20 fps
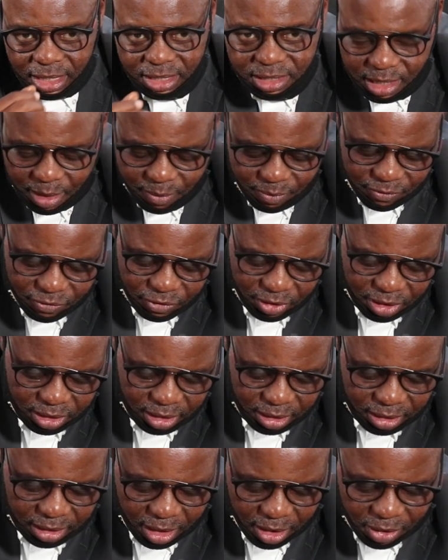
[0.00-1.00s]
a step
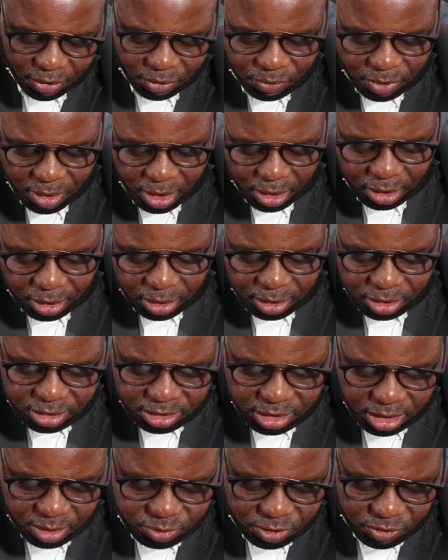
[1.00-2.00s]
further now
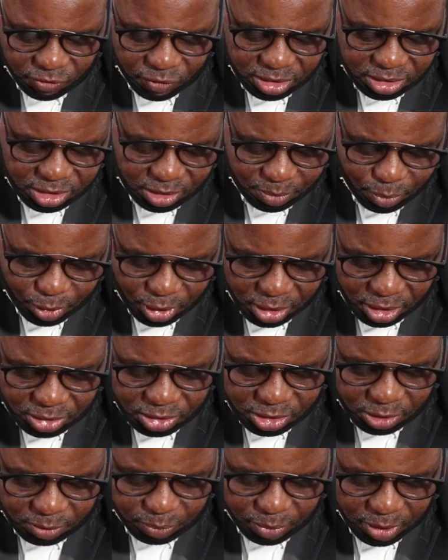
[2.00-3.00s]
in terms of
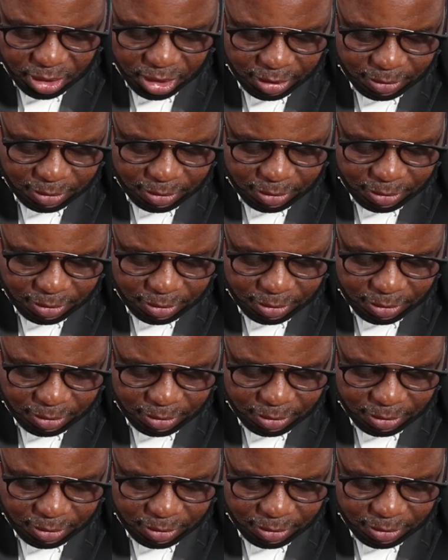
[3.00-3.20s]
entrepreneurship.